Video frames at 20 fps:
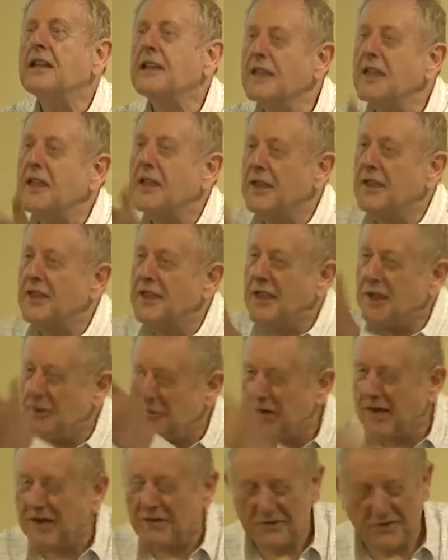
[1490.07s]
No. He,
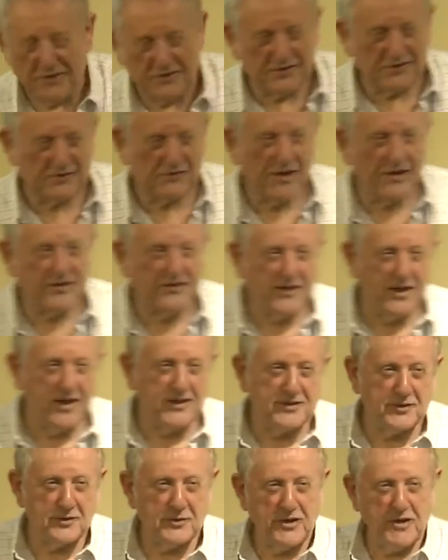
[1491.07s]
he was
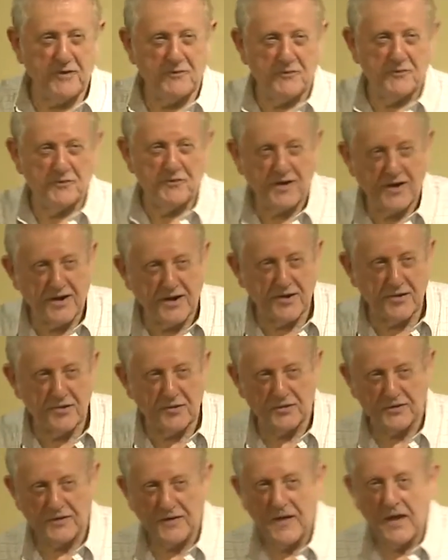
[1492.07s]
translated to heaven. Very
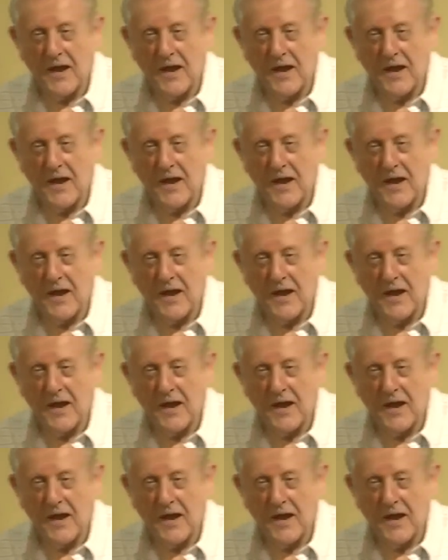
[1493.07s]
good.